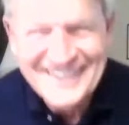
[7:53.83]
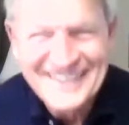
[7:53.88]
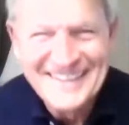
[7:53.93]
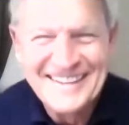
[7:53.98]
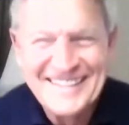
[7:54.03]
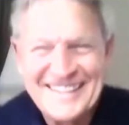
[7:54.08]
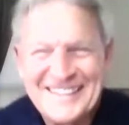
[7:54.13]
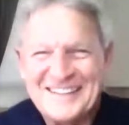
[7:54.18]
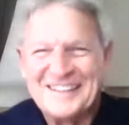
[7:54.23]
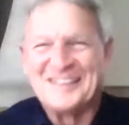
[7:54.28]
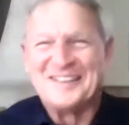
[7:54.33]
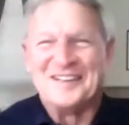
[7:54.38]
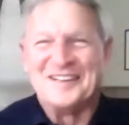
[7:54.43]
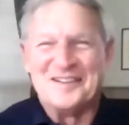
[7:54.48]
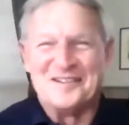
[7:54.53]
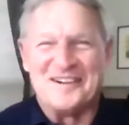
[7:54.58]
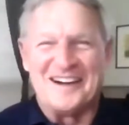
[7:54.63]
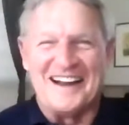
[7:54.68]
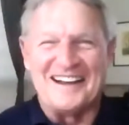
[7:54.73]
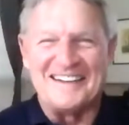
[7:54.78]
But you're
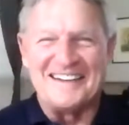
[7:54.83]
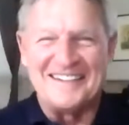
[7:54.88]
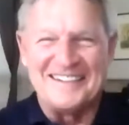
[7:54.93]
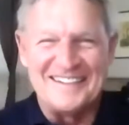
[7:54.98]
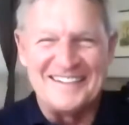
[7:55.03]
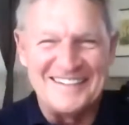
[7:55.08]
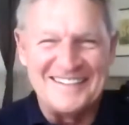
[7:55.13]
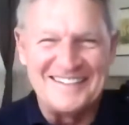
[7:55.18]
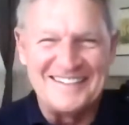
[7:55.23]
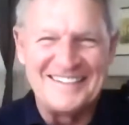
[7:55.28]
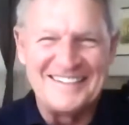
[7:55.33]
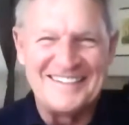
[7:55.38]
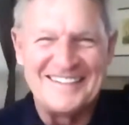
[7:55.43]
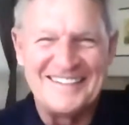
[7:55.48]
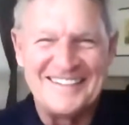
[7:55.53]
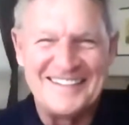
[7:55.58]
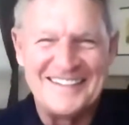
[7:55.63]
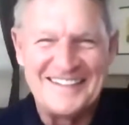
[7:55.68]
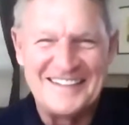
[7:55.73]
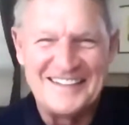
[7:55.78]
so driven.
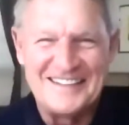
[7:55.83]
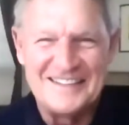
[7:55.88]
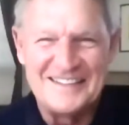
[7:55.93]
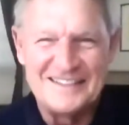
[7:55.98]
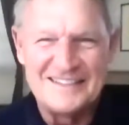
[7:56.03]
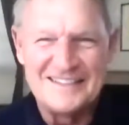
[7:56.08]
And that's what I